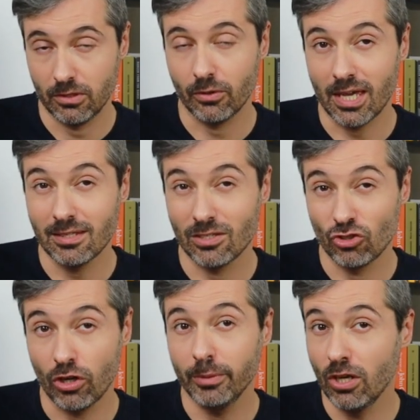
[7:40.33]
Okay, it's a
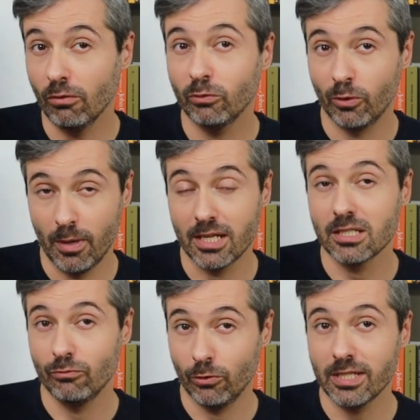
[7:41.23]
German novel from
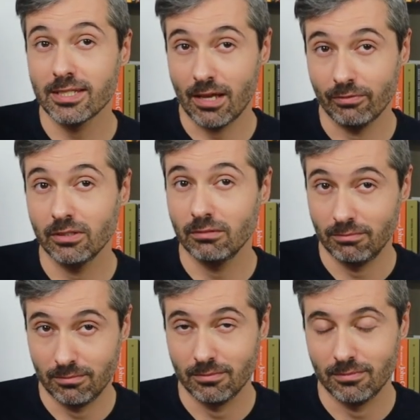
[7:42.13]
1947,
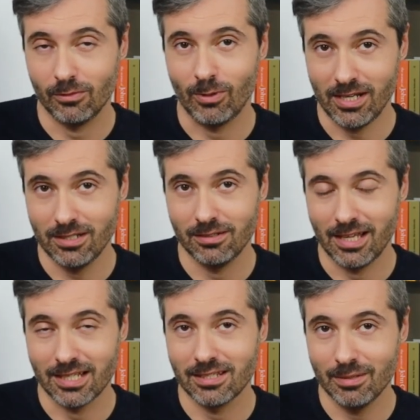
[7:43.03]
right?
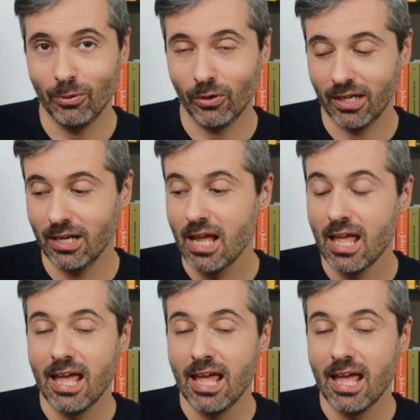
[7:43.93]
That's important.